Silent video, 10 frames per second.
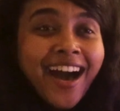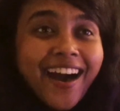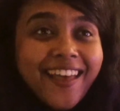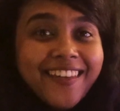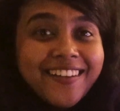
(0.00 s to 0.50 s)

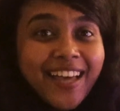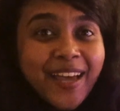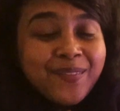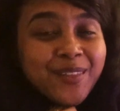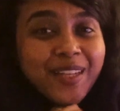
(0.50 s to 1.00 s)
other
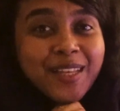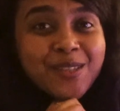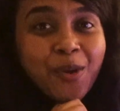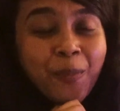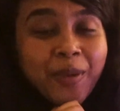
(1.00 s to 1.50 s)
time today's
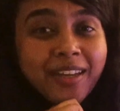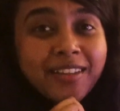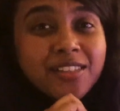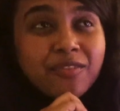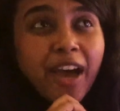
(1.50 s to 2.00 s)
topic
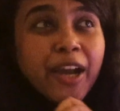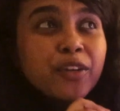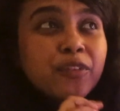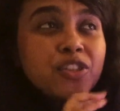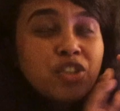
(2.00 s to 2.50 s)
is why
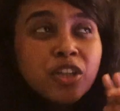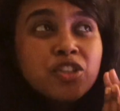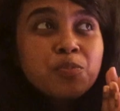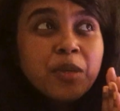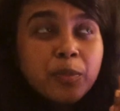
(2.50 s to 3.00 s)
do we
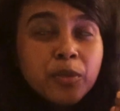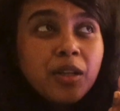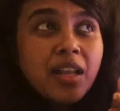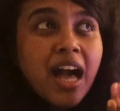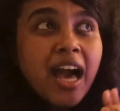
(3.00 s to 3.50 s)
judge
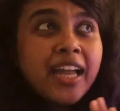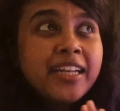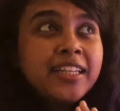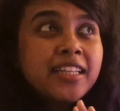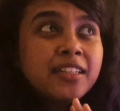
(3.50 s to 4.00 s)
people
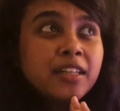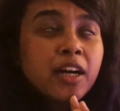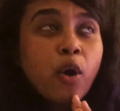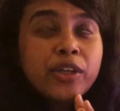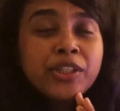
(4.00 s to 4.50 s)
and uh,
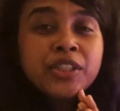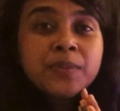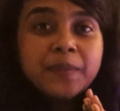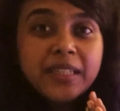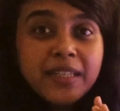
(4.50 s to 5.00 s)
according to
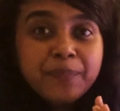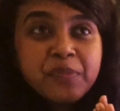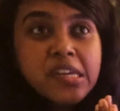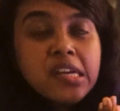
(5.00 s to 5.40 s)
me